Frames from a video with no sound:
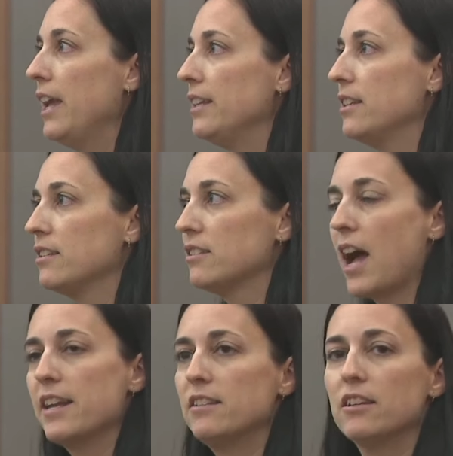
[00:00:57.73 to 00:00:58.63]
He
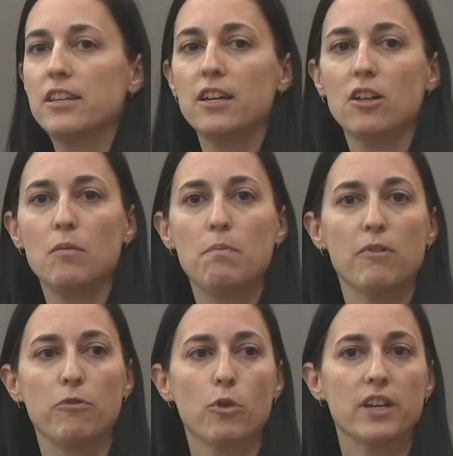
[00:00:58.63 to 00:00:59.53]
decided to kill
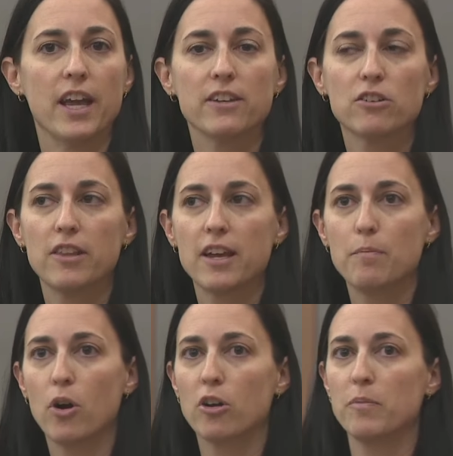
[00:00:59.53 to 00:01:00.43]
before he entered
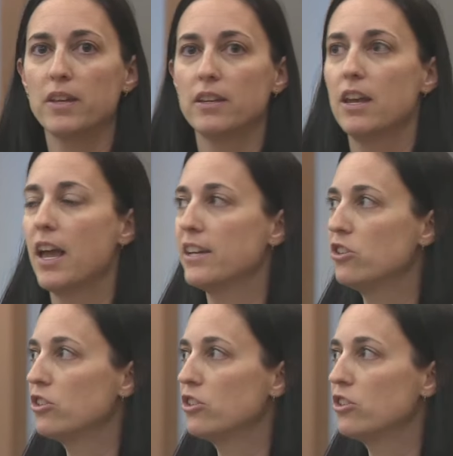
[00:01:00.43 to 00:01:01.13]
that apartment and